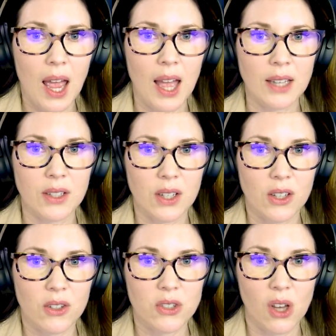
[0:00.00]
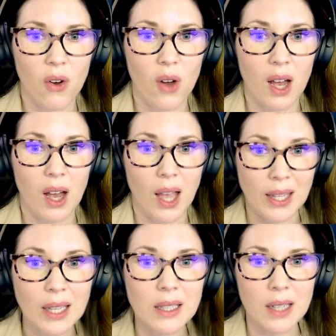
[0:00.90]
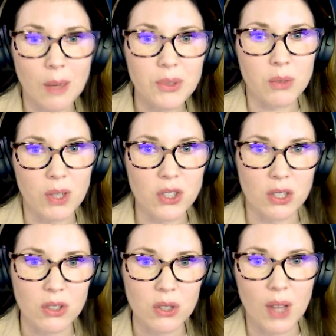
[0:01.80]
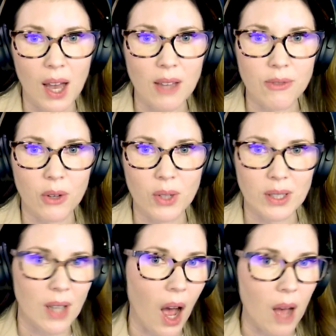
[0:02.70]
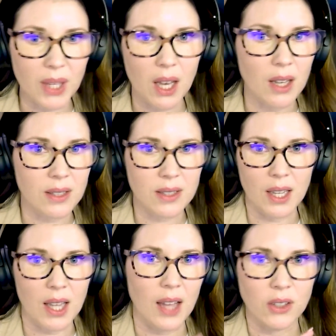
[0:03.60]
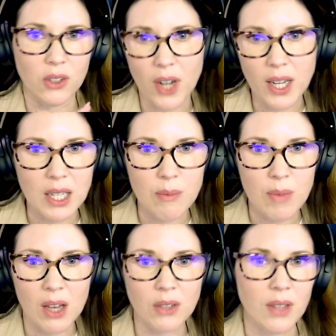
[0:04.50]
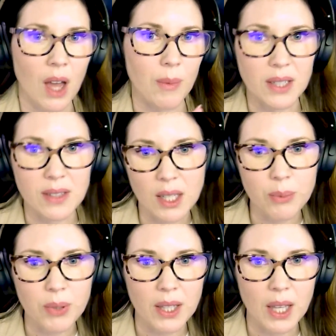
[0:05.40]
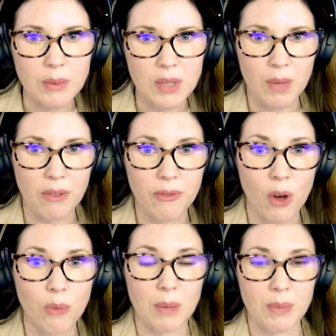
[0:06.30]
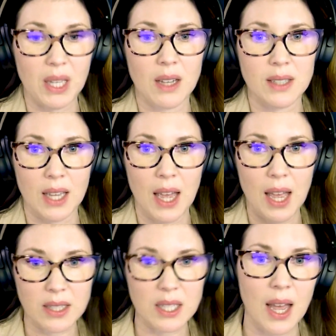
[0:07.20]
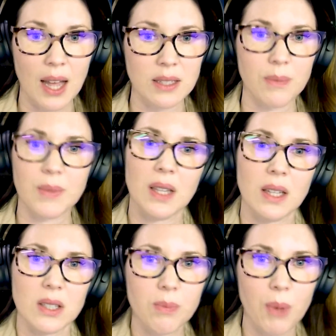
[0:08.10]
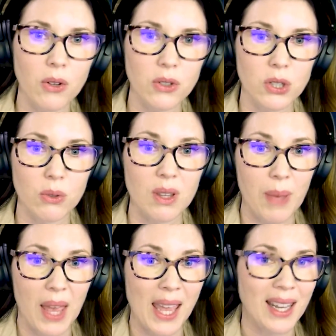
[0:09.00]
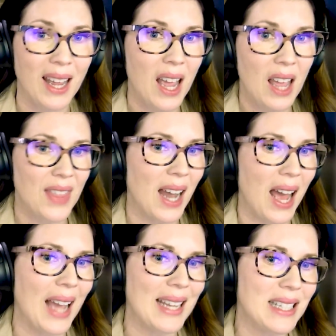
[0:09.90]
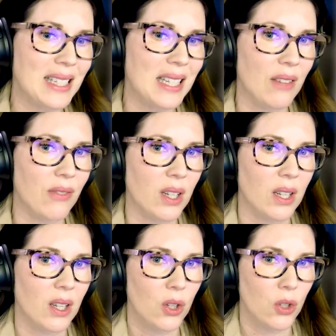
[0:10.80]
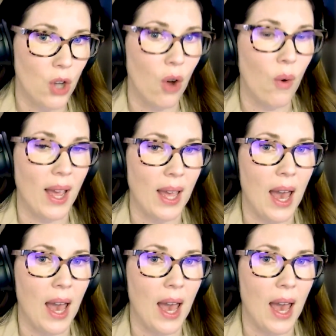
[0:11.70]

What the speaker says: And so I ended up switching to the iPhone, not because it had great email, not because I could play games on my phone, but because it's had something that spoke to the pain that I didn't even know I